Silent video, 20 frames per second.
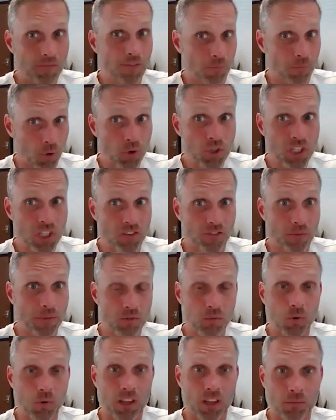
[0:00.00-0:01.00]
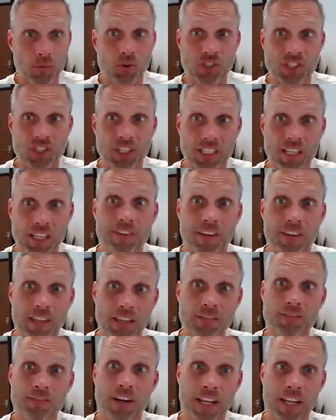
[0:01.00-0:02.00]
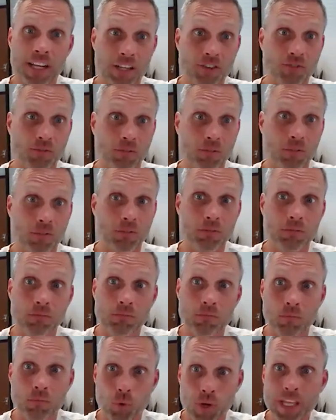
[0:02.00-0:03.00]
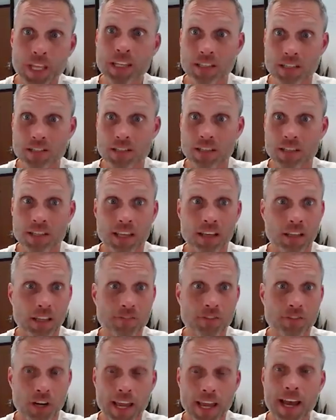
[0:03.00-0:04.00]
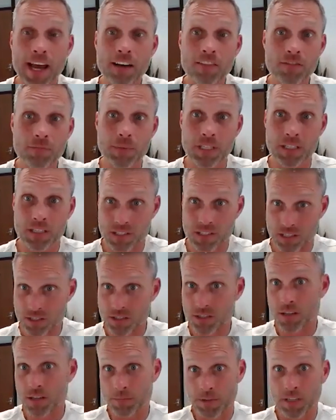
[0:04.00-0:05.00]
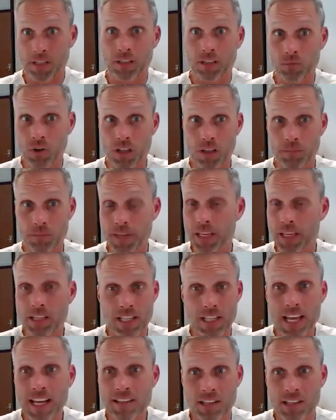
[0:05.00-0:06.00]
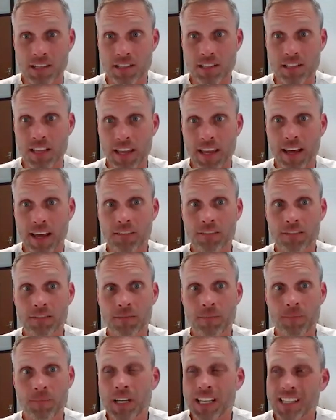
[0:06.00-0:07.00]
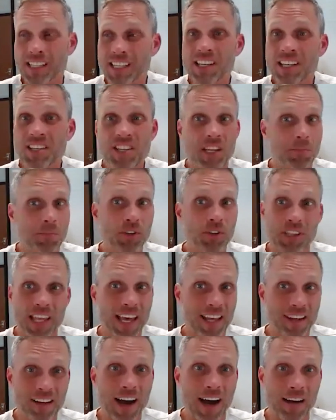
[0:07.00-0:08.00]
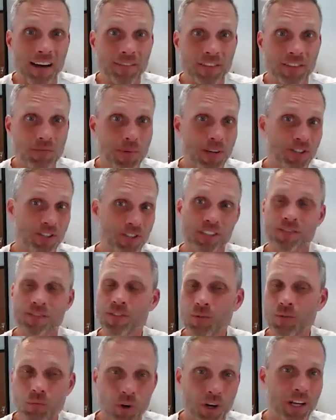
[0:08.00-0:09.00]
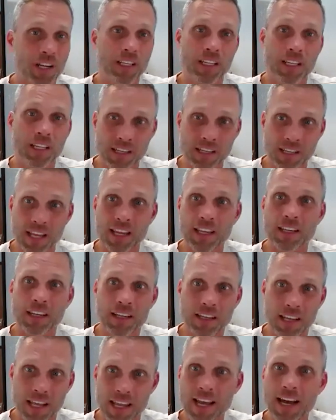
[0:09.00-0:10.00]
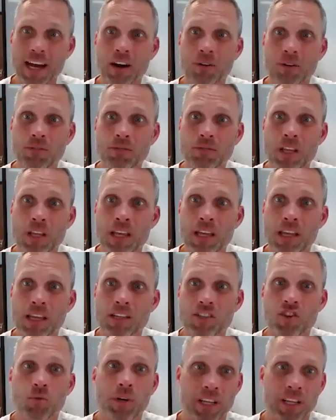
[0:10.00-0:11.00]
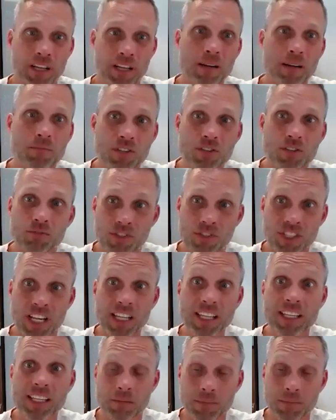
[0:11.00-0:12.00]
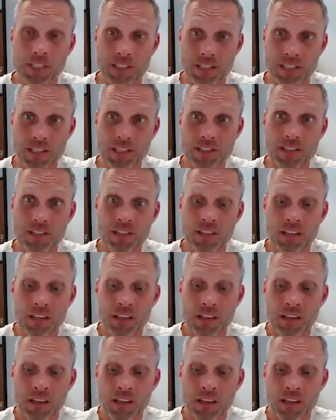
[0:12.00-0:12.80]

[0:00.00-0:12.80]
for most of them, it's one of the most significant financial wins that they'll ever have because it's typically one of the biggest assets they have. But it's easy to put that off, especially if they're working in it day in and day out. And so when it comes to selling a business,